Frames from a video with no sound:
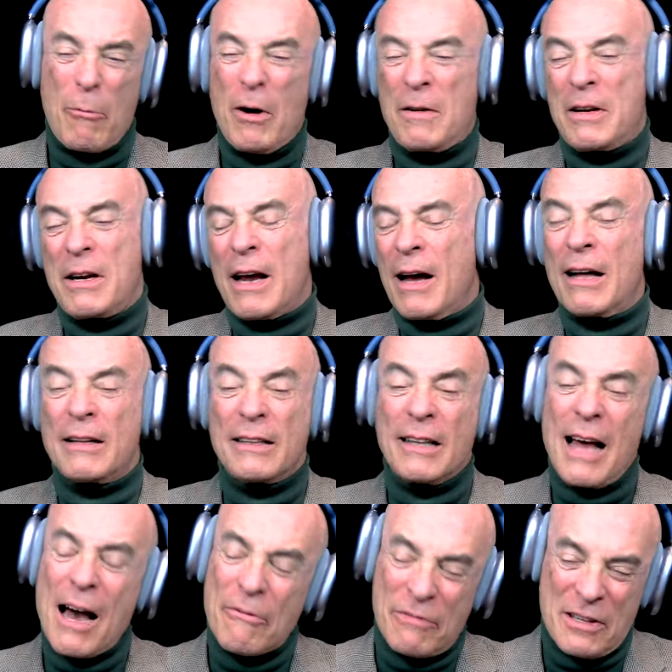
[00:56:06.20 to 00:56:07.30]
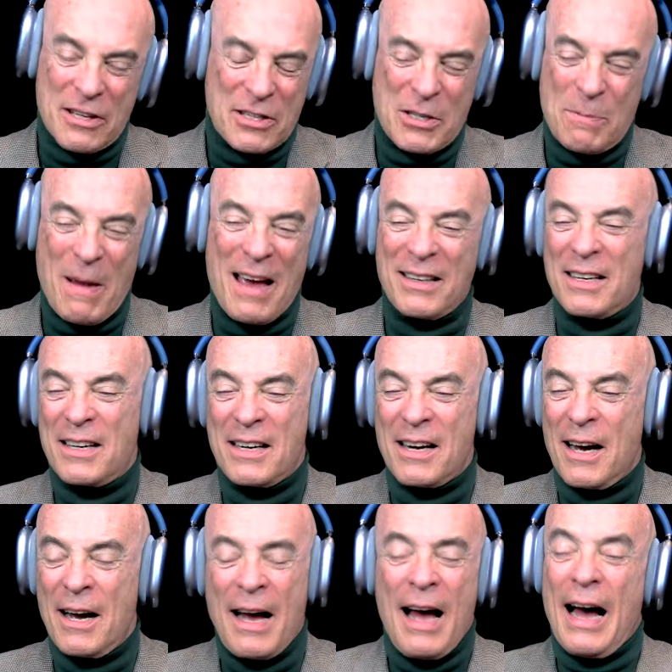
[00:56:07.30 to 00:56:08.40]
would love to spend
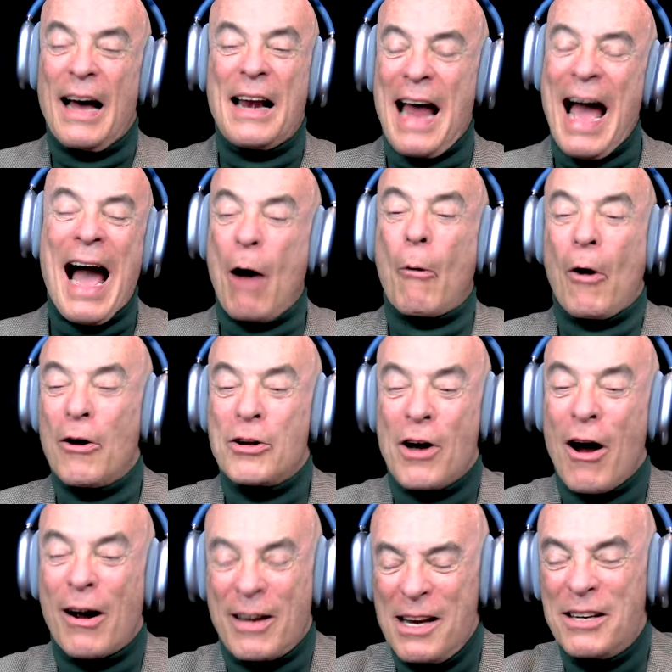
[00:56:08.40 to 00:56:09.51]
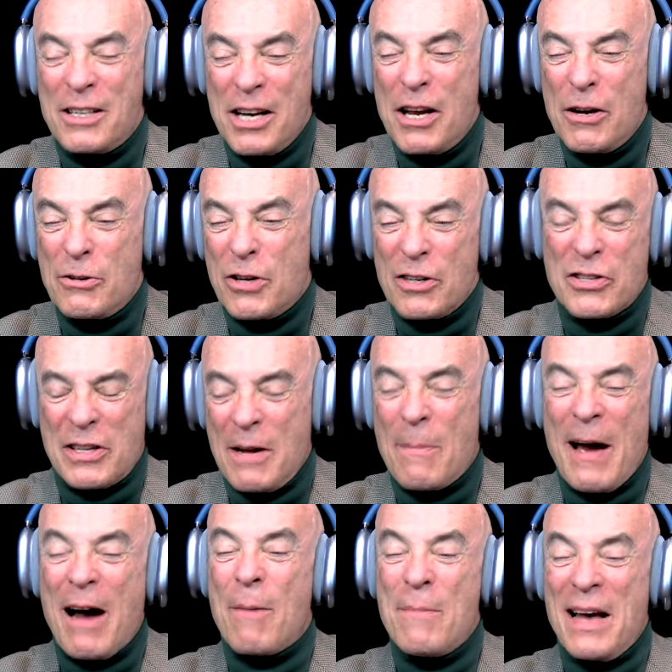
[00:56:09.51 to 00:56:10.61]
an hour talking to you just
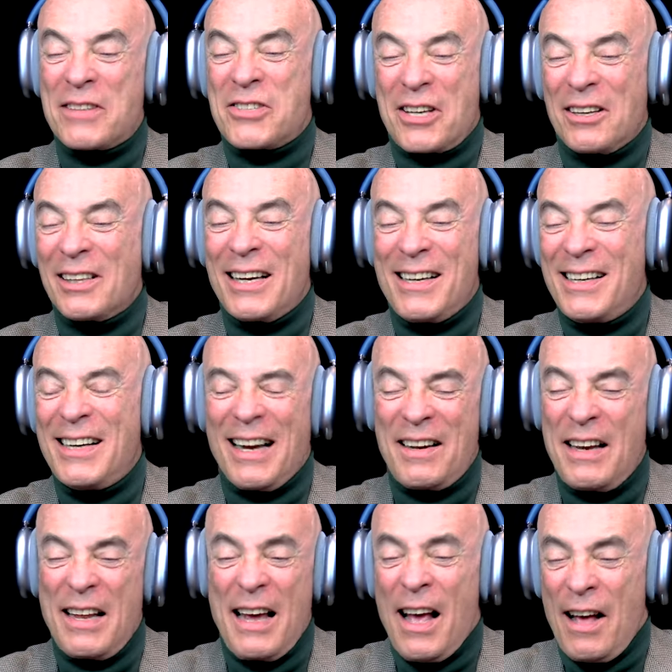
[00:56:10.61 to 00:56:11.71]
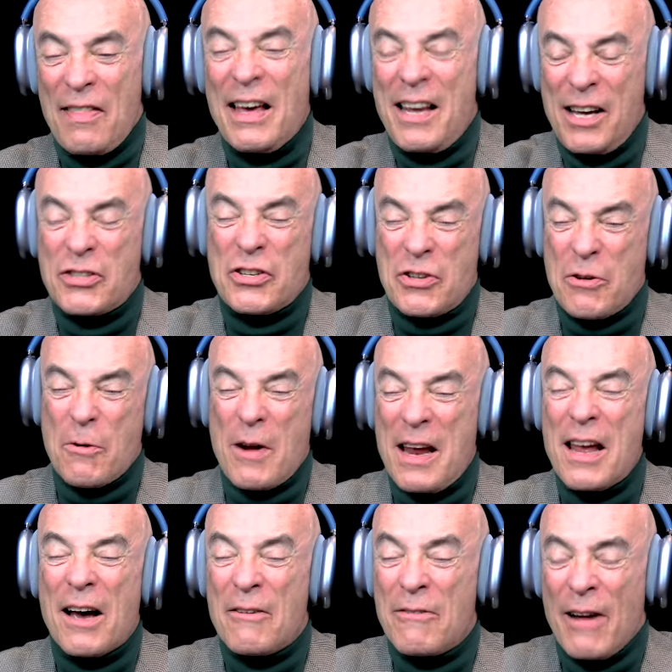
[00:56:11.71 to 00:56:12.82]
about mescaline and the
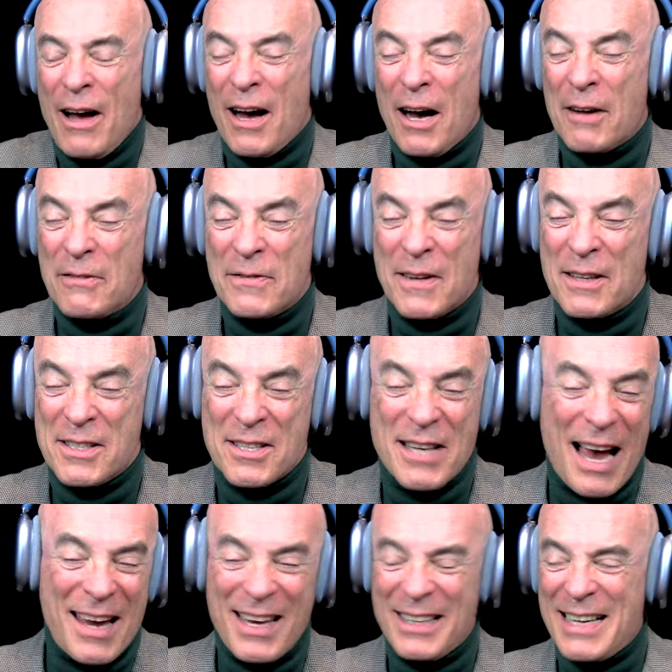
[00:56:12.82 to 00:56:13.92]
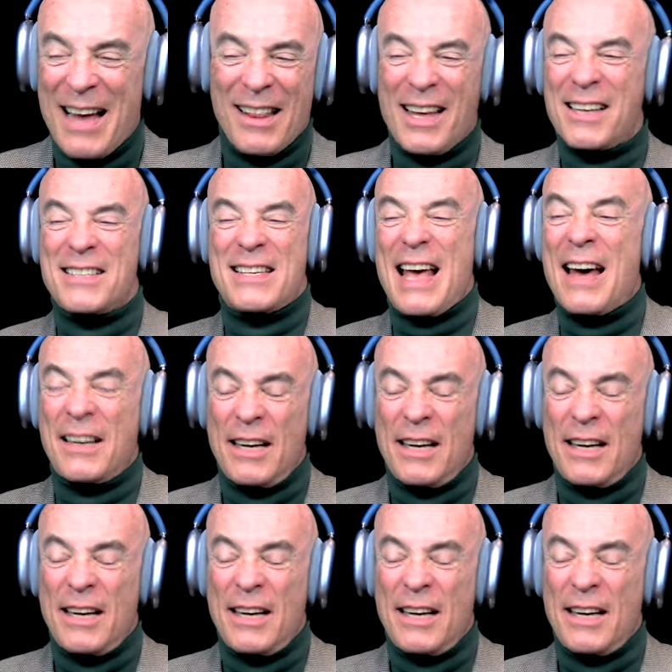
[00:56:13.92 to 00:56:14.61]
history of psychedelics.